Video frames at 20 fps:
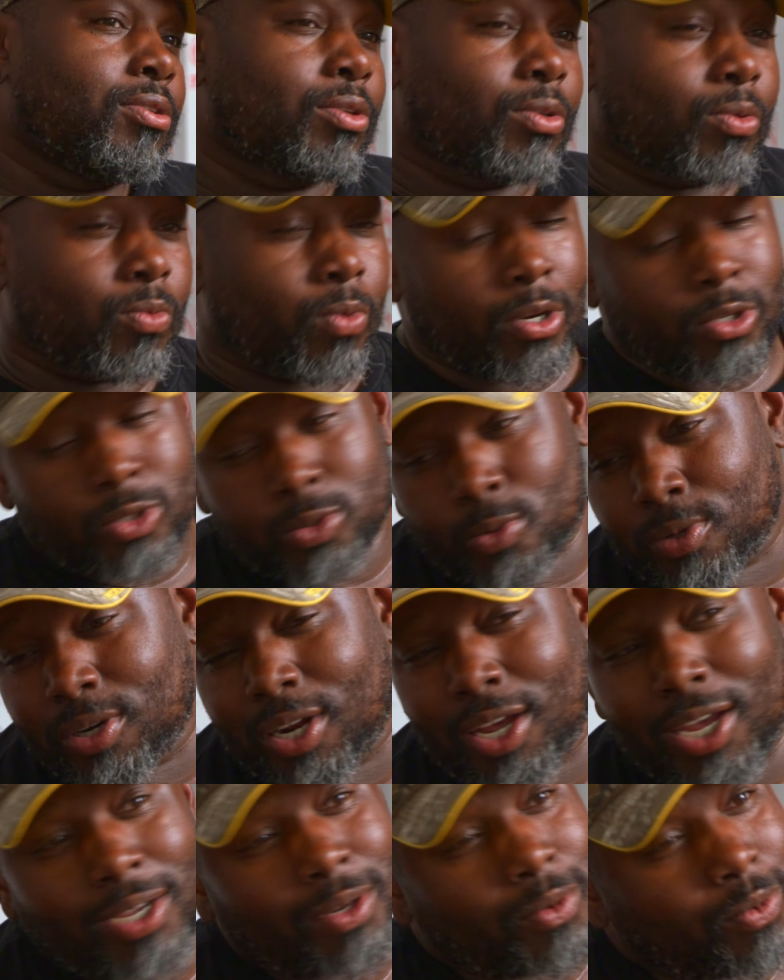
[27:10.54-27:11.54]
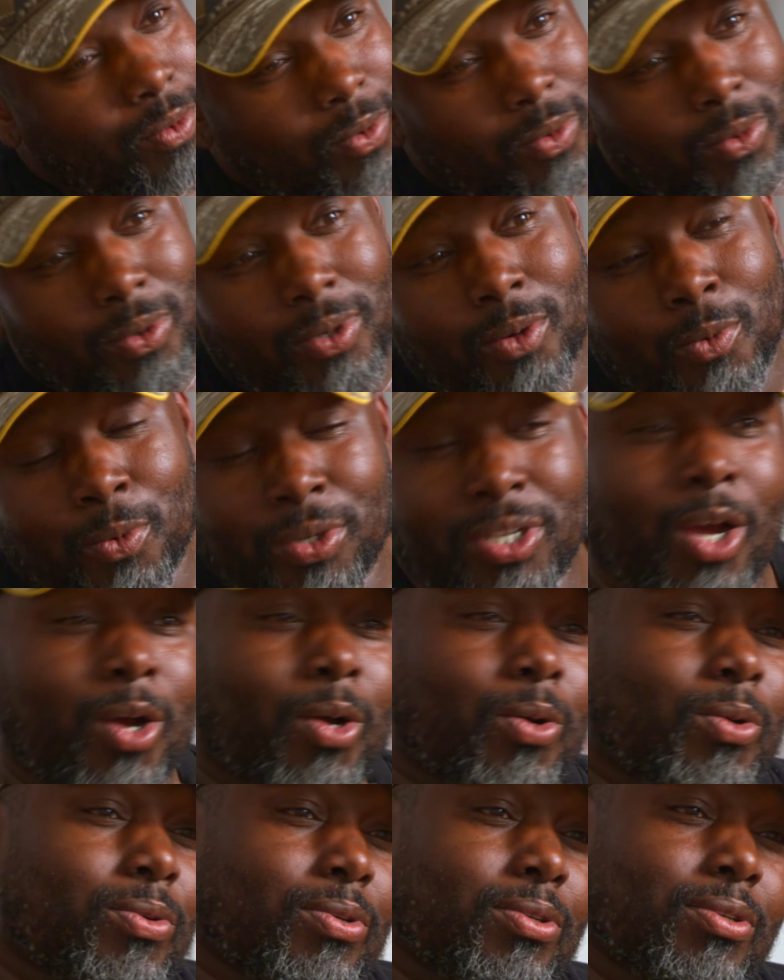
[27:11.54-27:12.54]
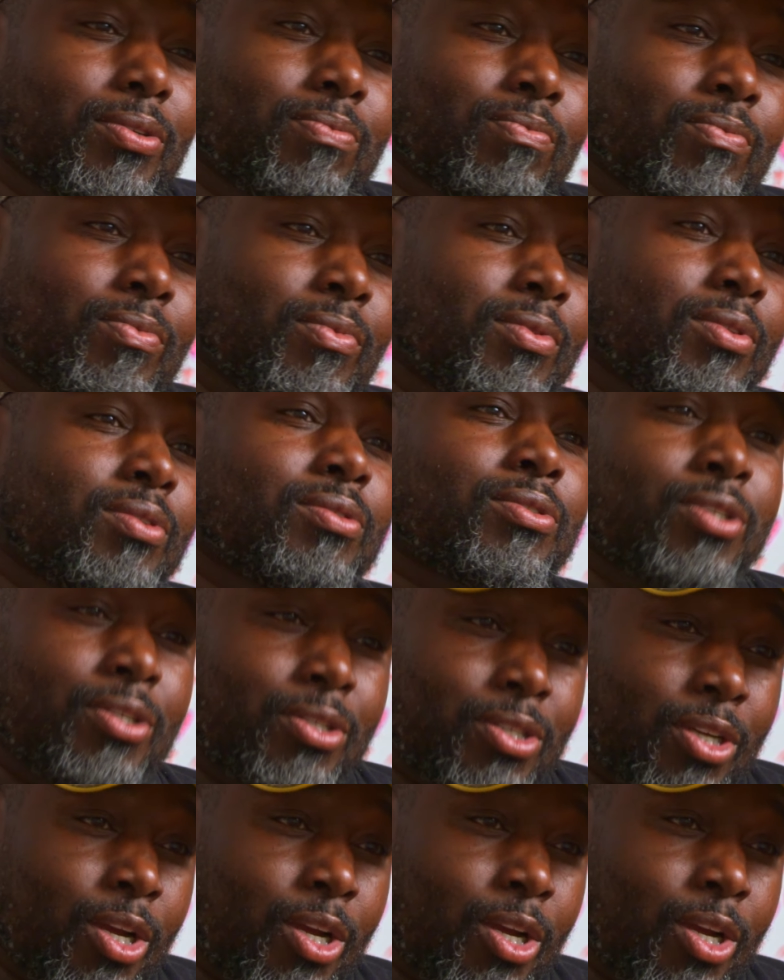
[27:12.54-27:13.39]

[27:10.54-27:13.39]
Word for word: Rachel Renee. Oh, so. She's a